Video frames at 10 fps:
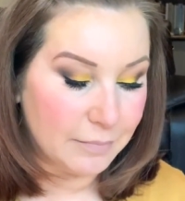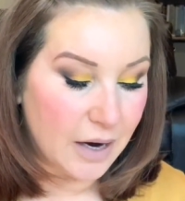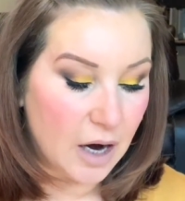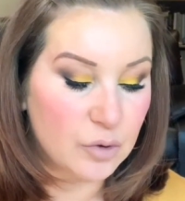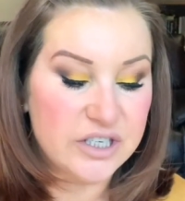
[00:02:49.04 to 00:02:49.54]

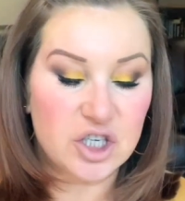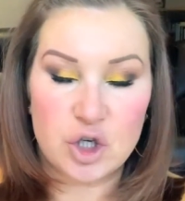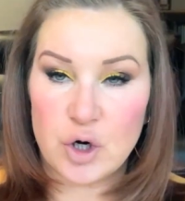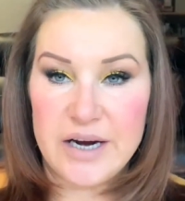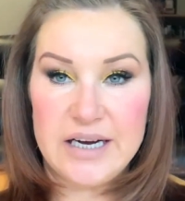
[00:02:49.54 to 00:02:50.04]
I'll need to
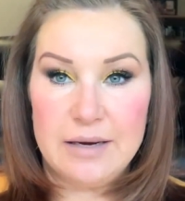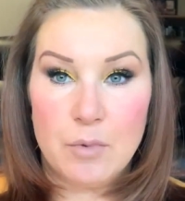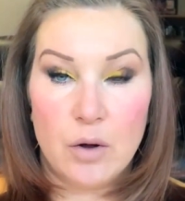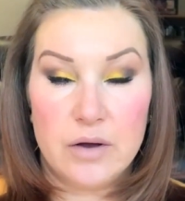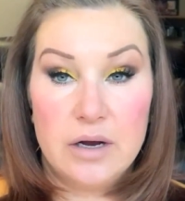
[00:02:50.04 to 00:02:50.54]
train him
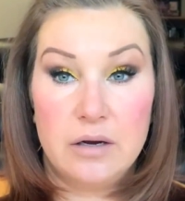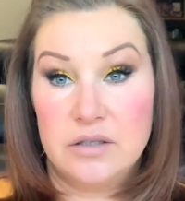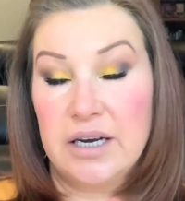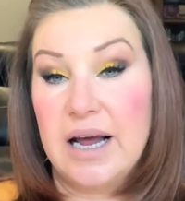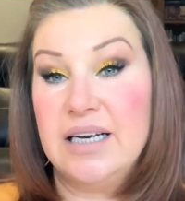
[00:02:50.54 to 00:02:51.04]

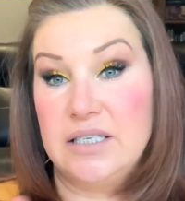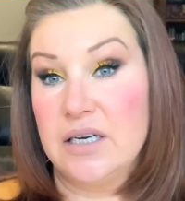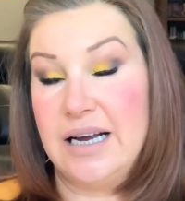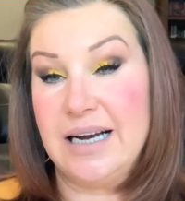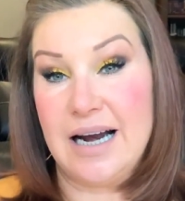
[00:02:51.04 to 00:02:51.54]
to get in
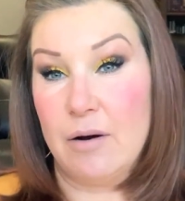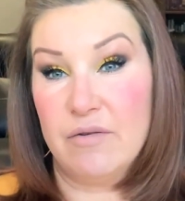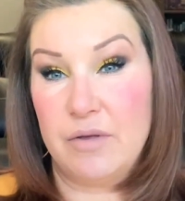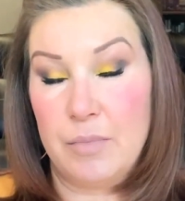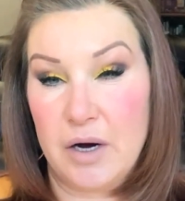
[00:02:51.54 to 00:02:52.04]
and out
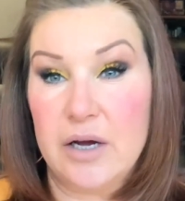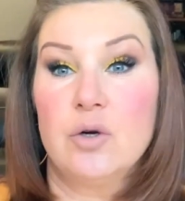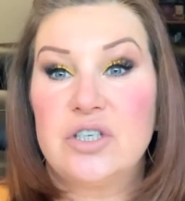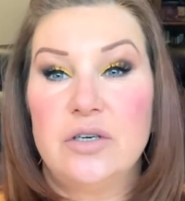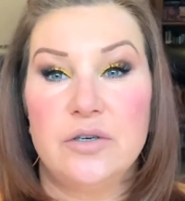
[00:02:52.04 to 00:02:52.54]
of the buggy, or
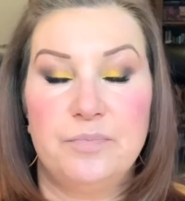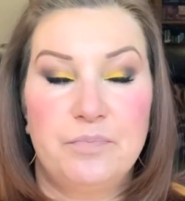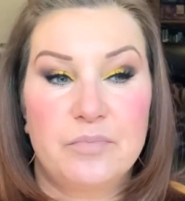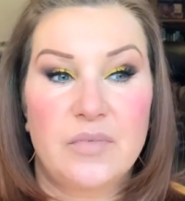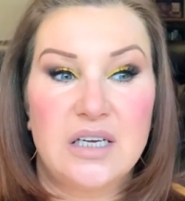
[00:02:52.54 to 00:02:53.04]
to
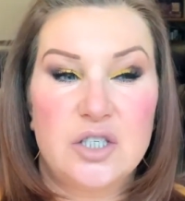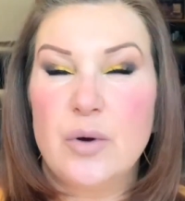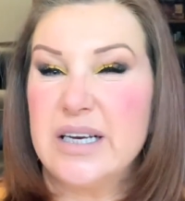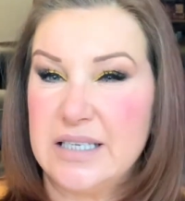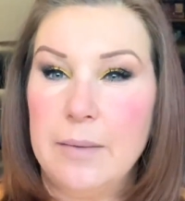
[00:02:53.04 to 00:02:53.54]

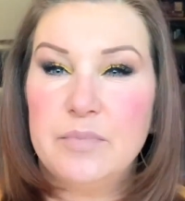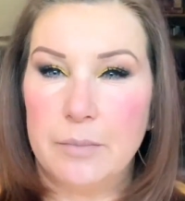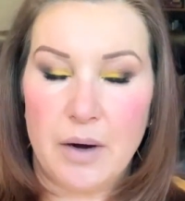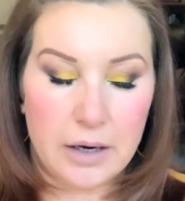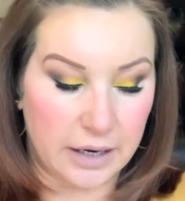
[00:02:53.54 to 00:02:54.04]
accept the
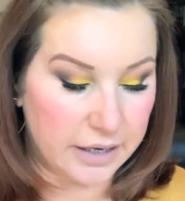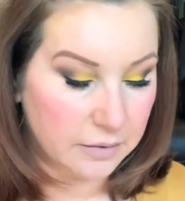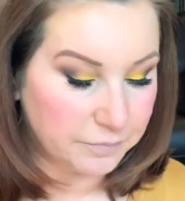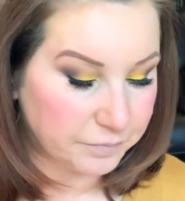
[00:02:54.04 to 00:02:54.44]
buggy.